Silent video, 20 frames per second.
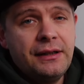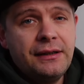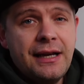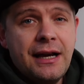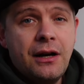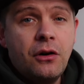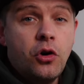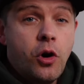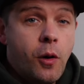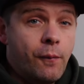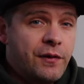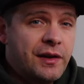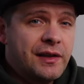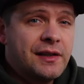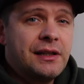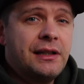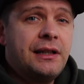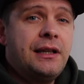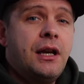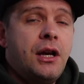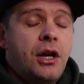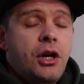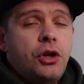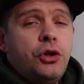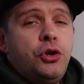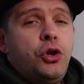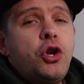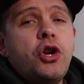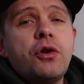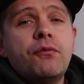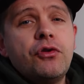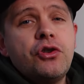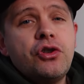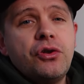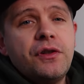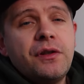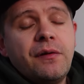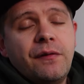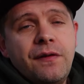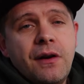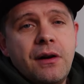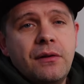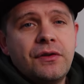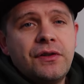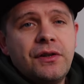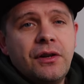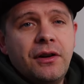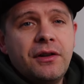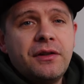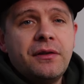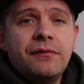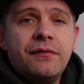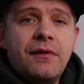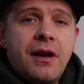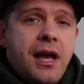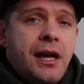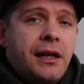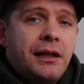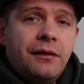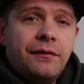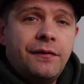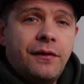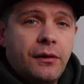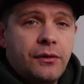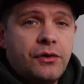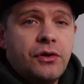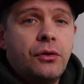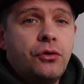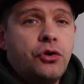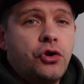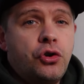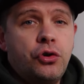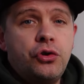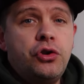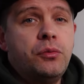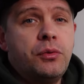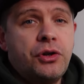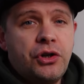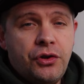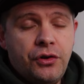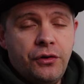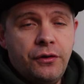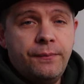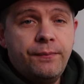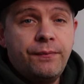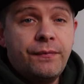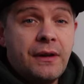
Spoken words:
Now, obviously, you can reduce the file size of any photo should you wish to,